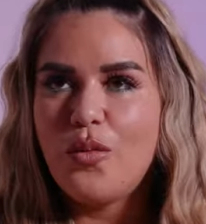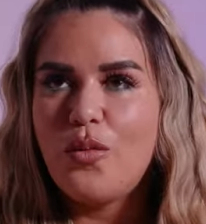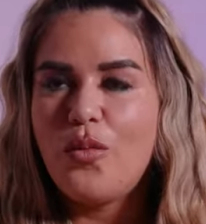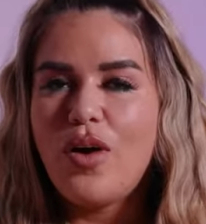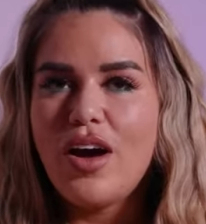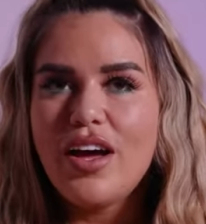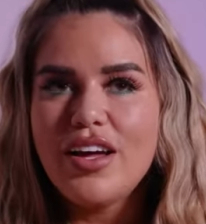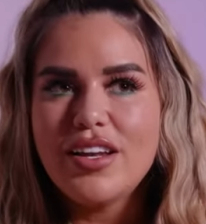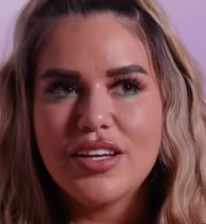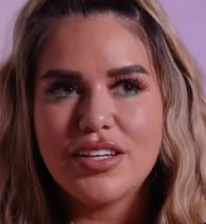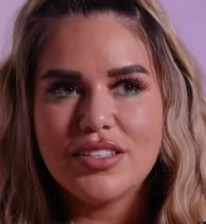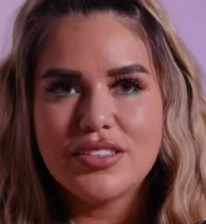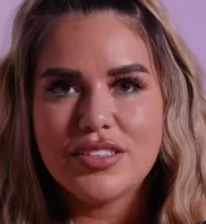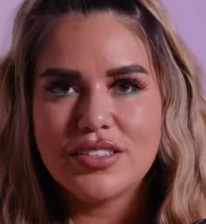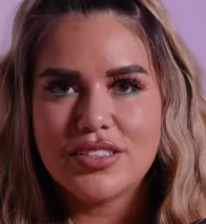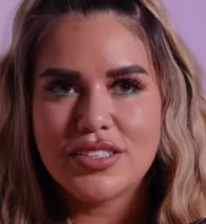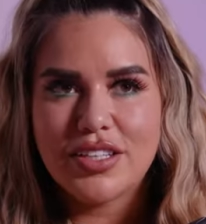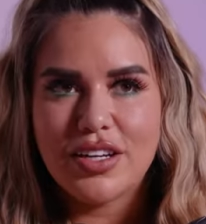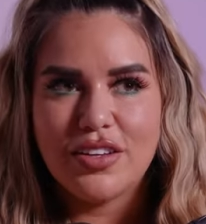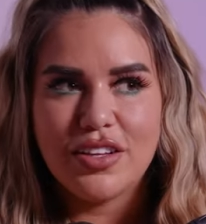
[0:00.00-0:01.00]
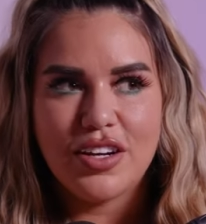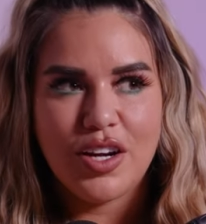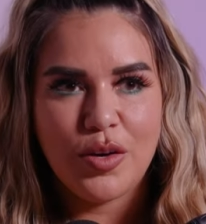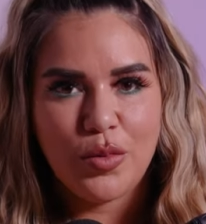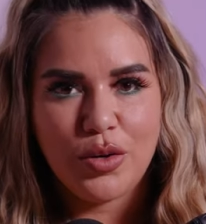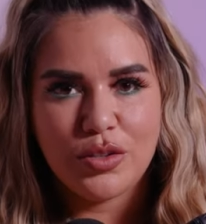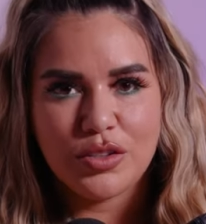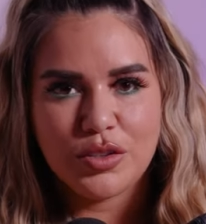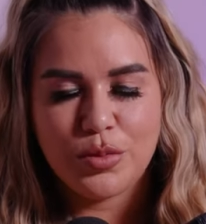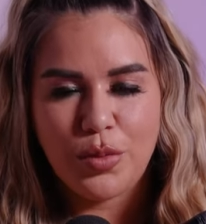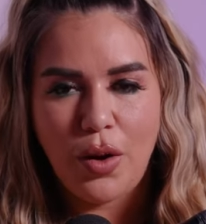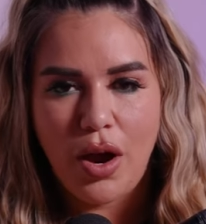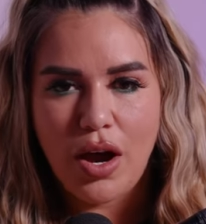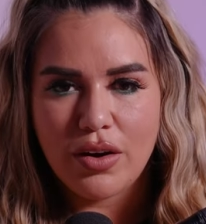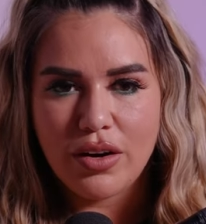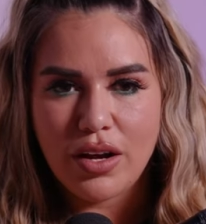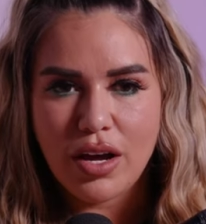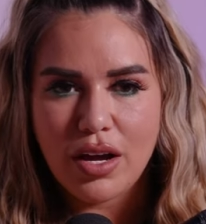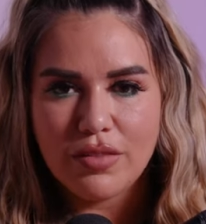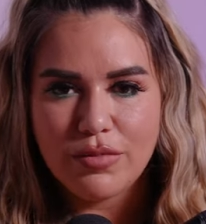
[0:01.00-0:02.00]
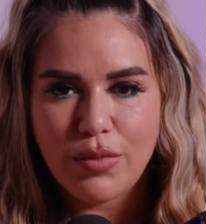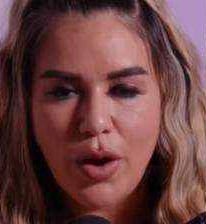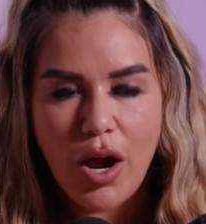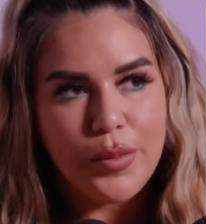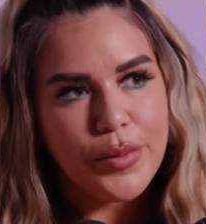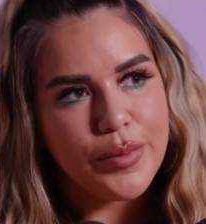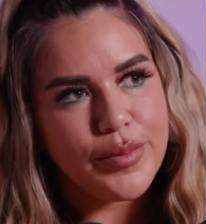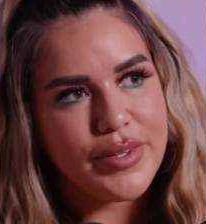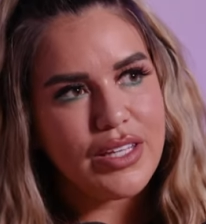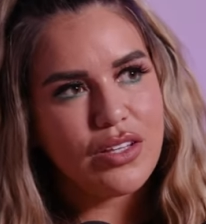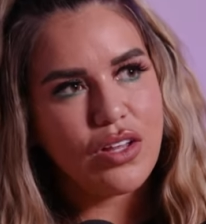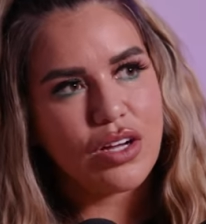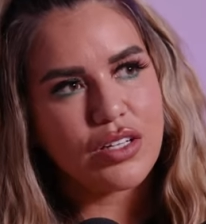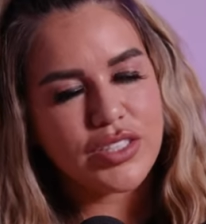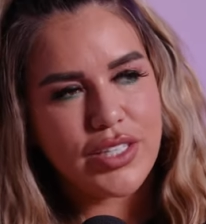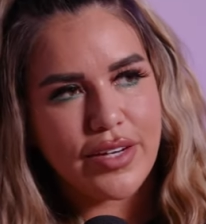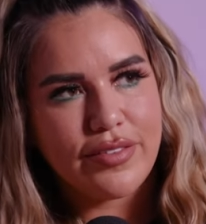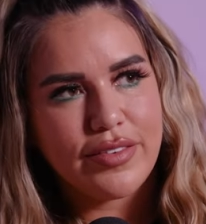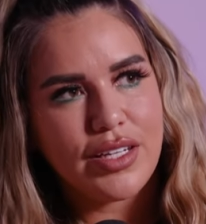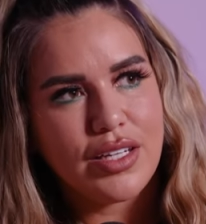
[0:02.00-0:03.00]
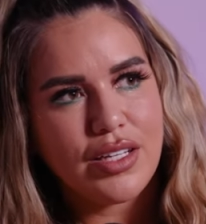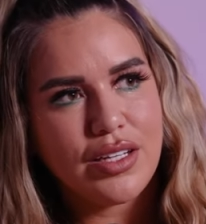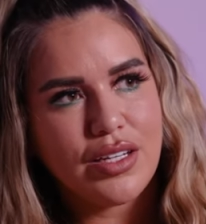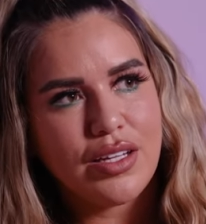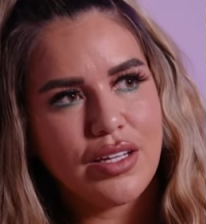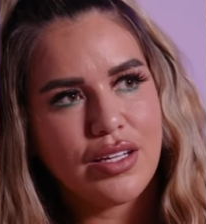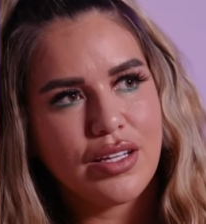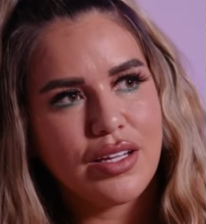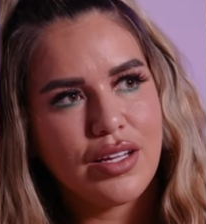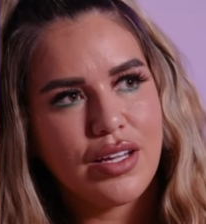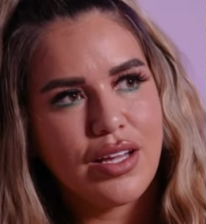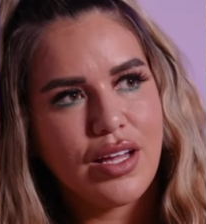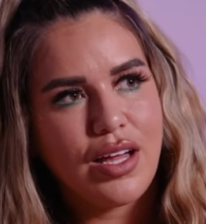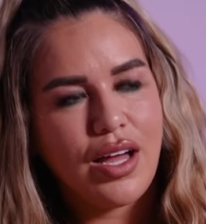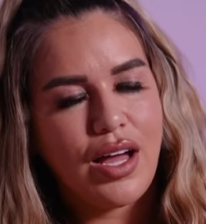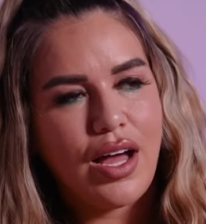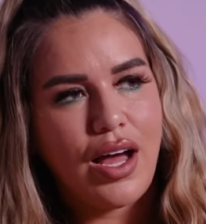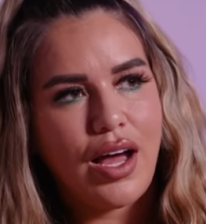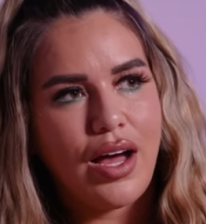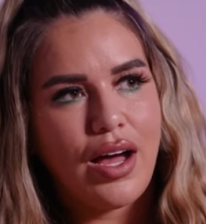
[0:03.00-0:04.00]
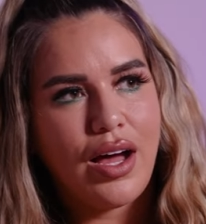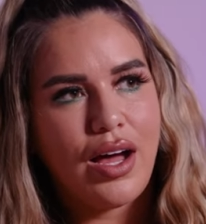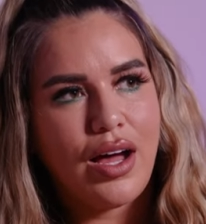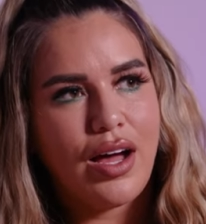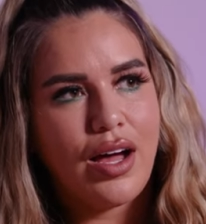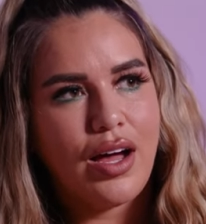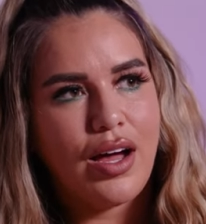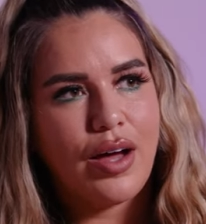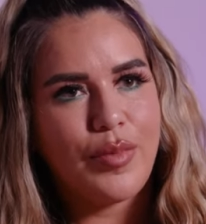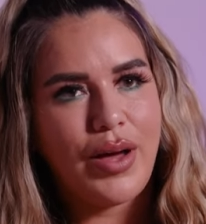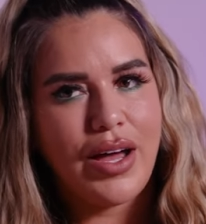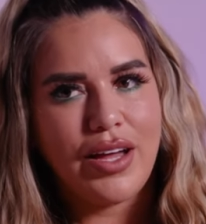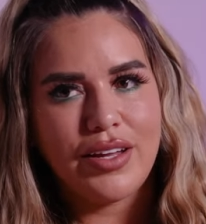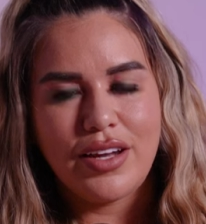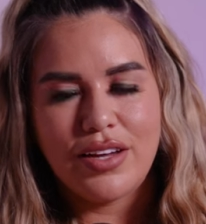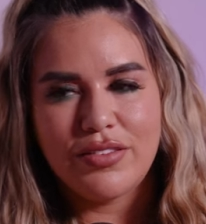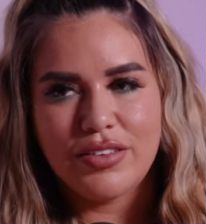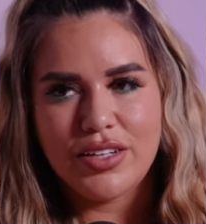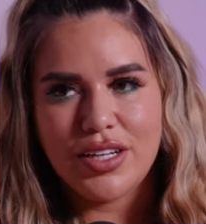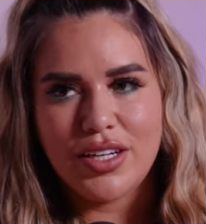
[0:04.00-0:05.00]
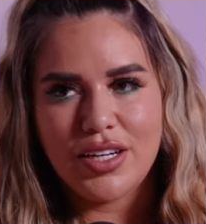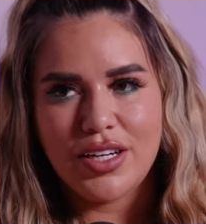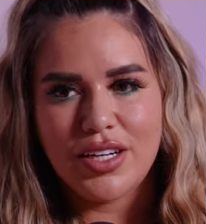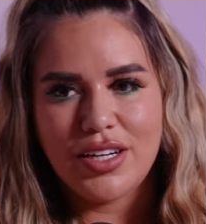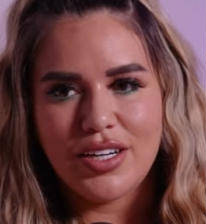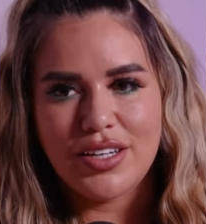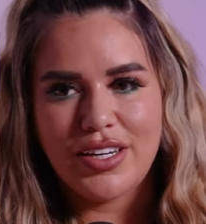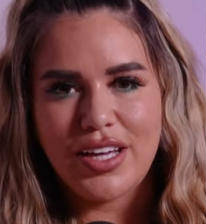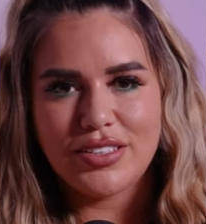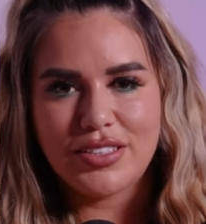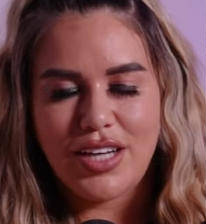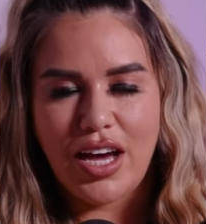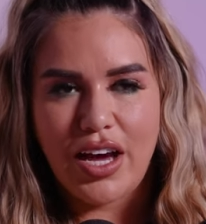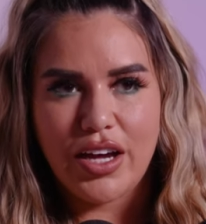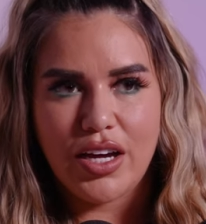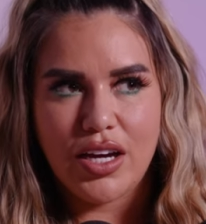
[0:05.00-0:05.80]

What is a skill that I'm most proud of? Probably longevity. Okay. Um, I never get tired.